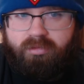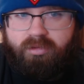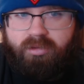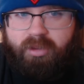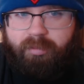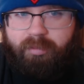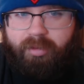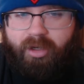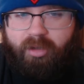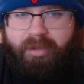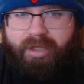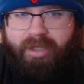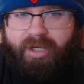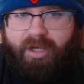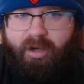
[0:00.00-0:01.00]
She better
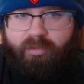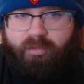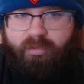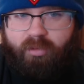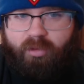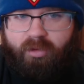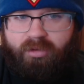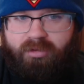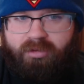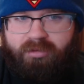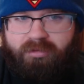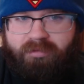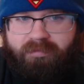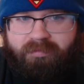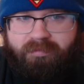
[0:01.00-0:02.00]
be careful.
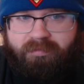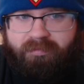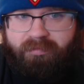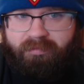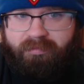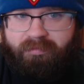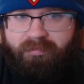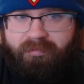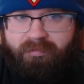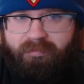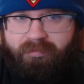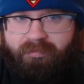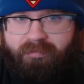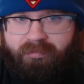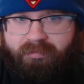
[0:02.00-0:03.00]
Dr. Irons,
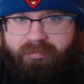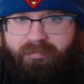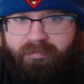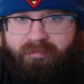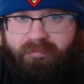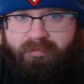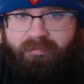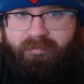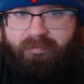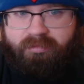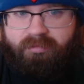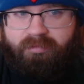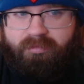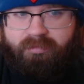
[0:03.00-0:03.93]
sorry to intrude.